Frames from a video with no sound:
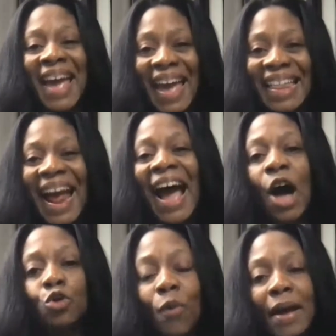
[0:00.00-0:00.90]
And
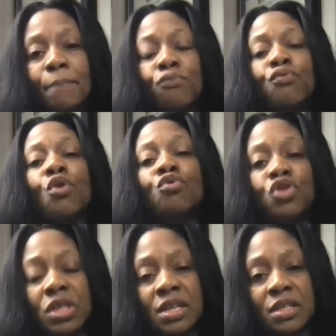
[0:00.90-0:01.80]
how do I
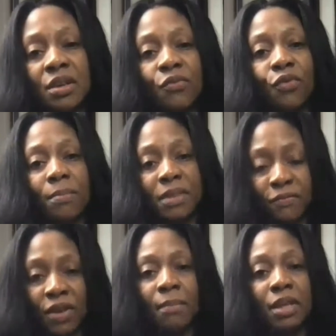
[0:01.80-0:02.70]
approach this from the
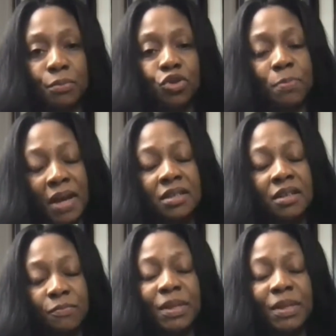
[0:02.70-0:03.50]
family perspective?